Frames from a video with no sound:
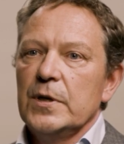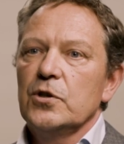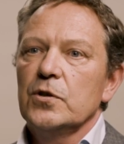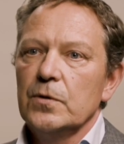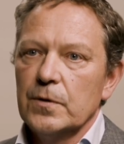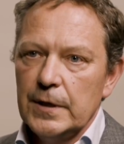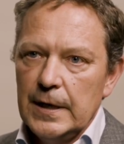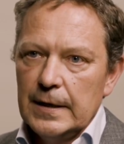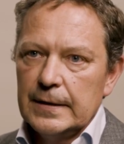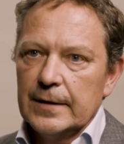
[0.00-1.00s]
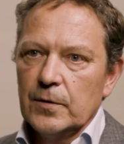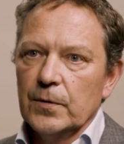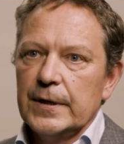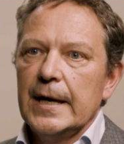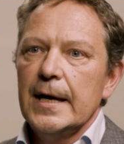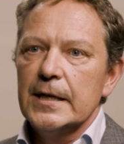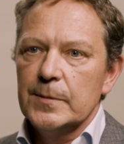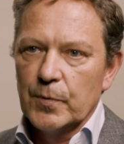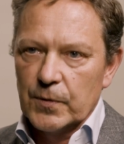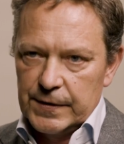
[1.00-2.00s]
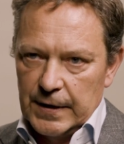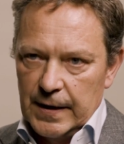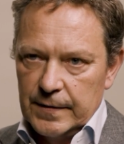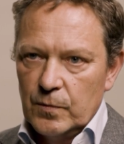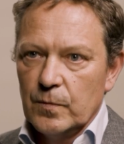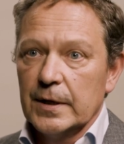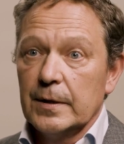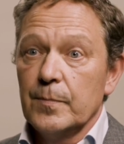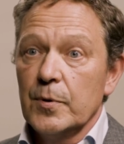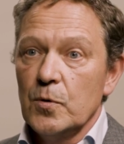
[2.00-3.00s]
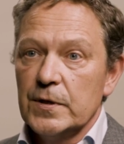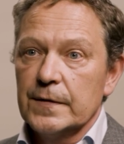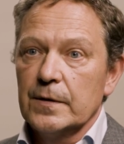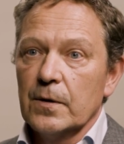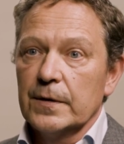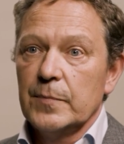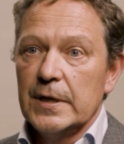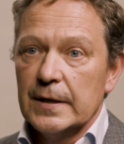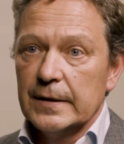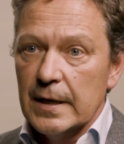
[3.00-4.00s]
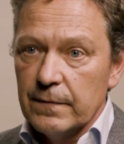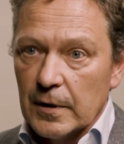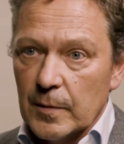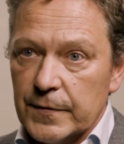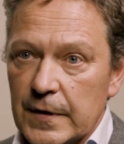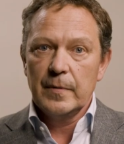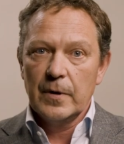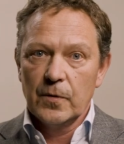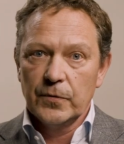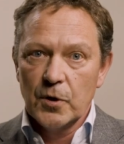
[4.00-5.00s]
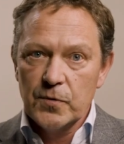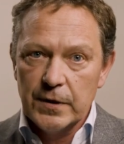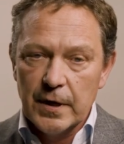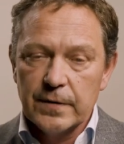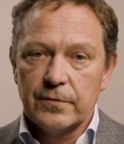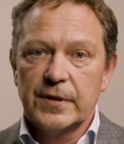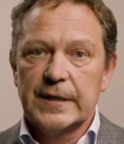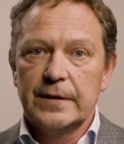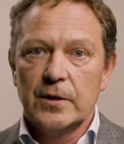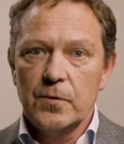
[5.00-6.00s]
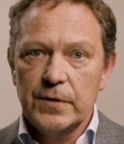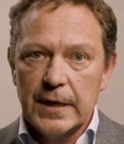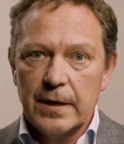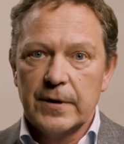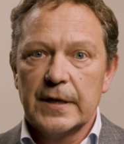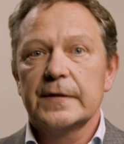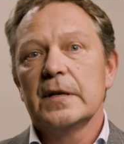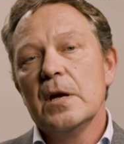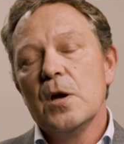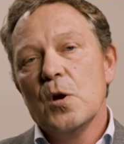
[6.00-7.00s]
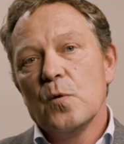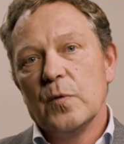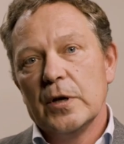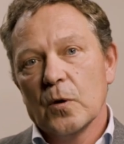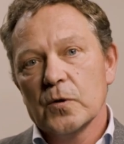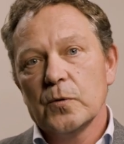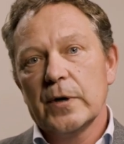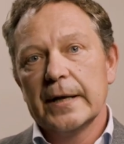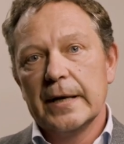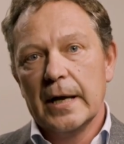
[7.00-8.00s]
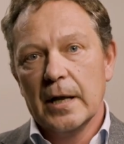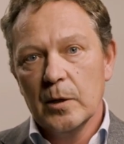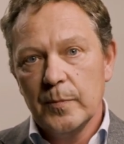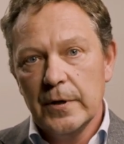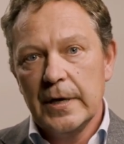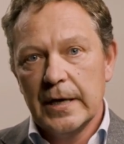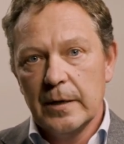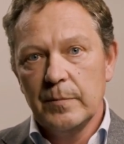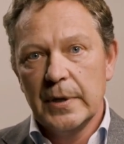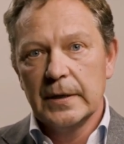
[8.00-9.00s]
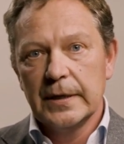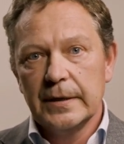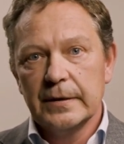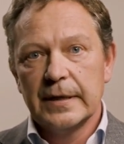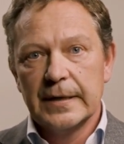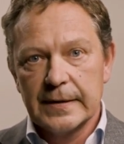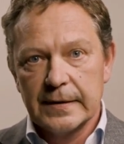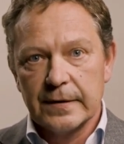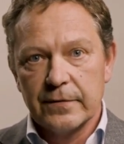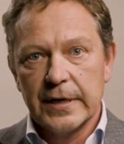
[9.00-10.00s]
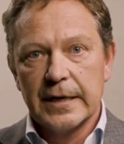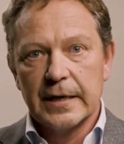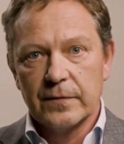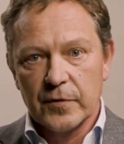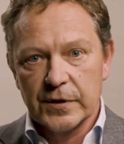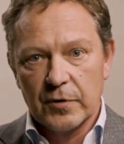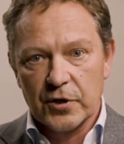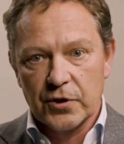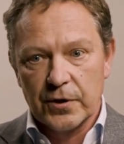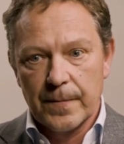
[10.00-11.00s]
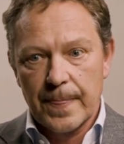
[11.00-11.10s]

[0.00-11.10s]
be sure that on the export side, where the projects are being developed, on those countries, in those areas, we also can help in building the necessary infrastructure.